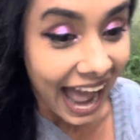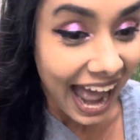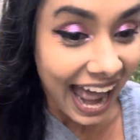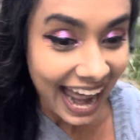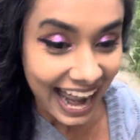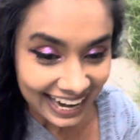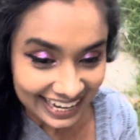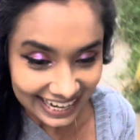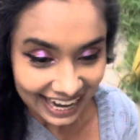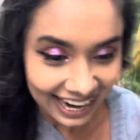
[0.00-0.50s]

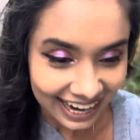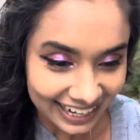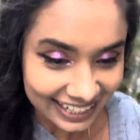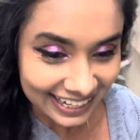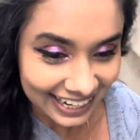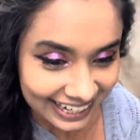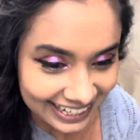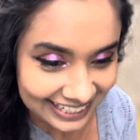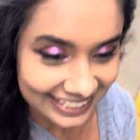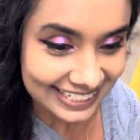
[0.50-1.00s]
And
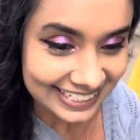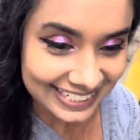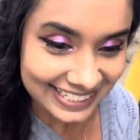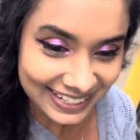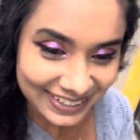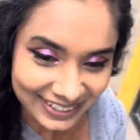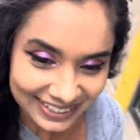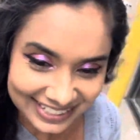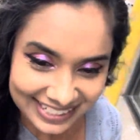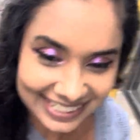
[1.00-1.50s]
yeah, so
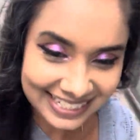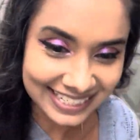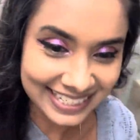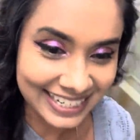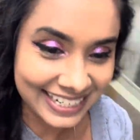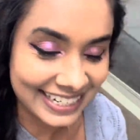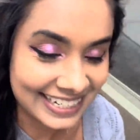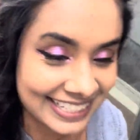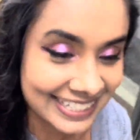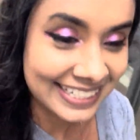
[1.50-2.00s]
I just
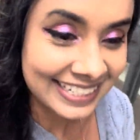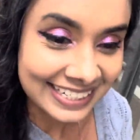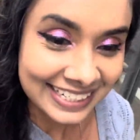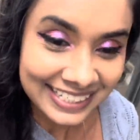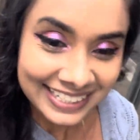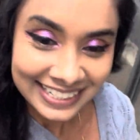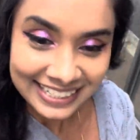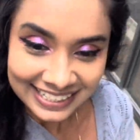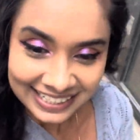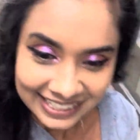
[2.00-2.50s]

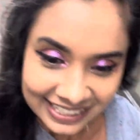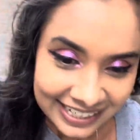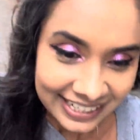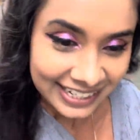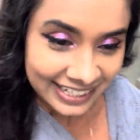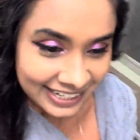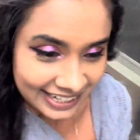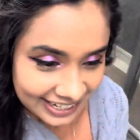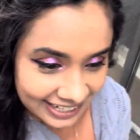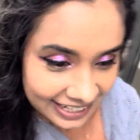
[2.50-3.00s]

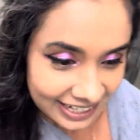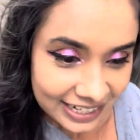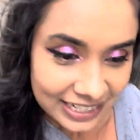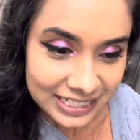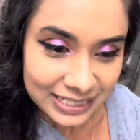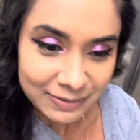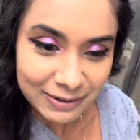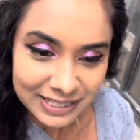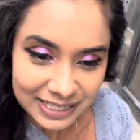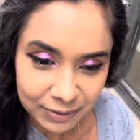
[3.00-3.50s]

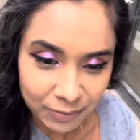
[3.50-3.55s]
messed